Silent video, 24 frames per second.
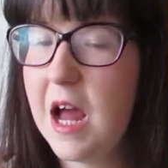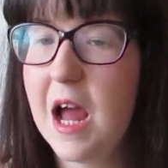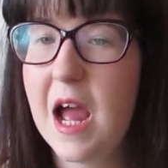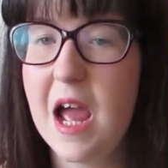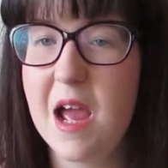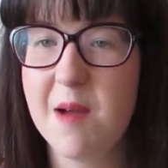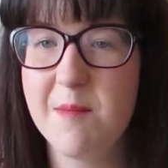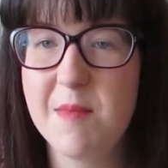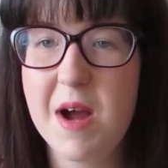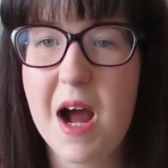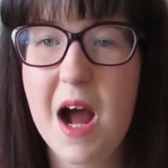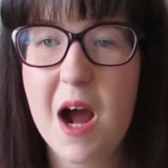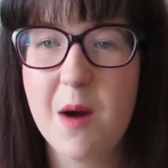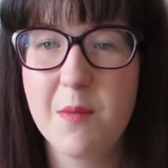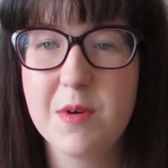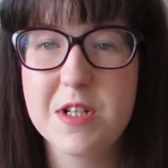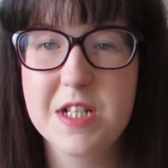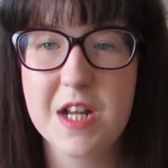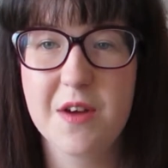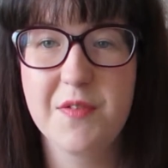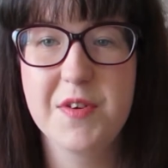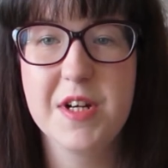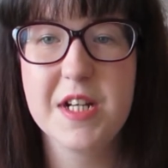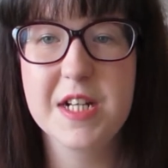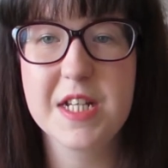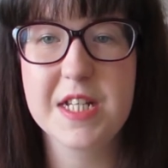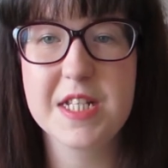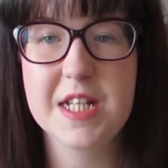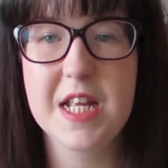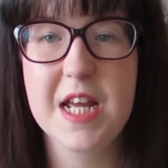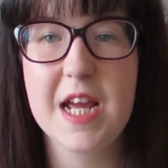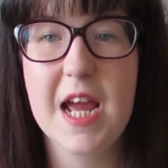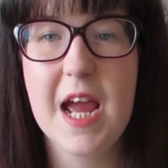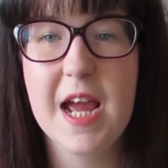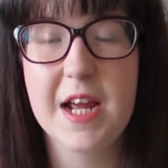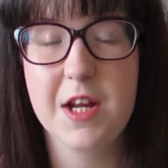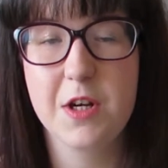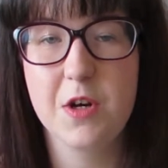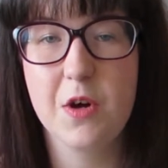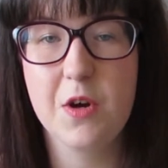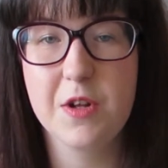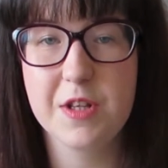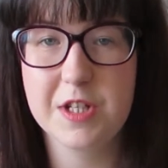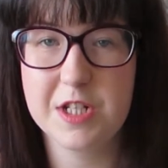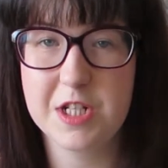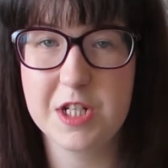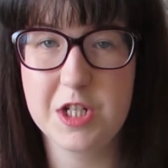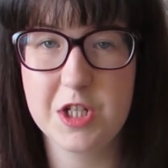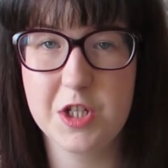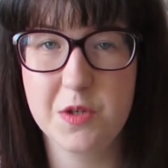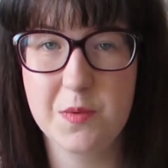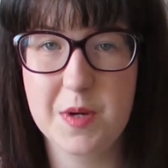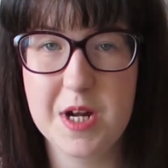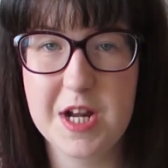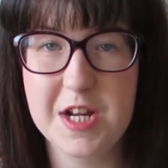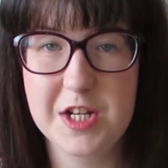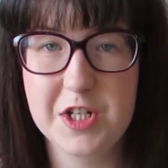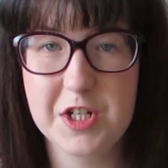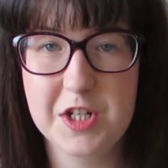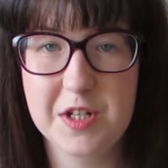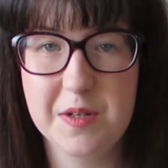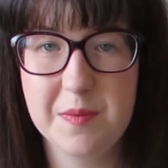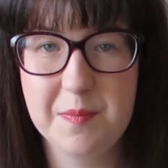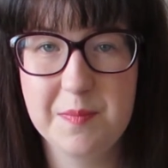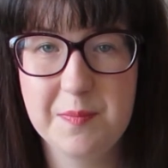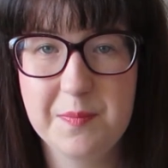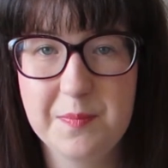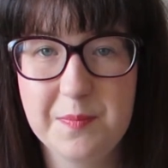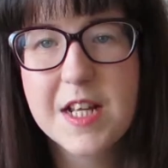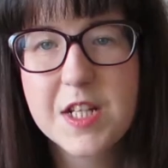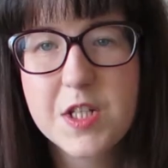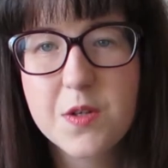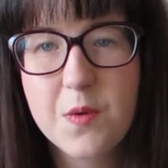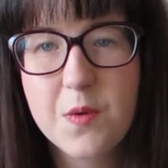I would definitely say ignore the situation. Next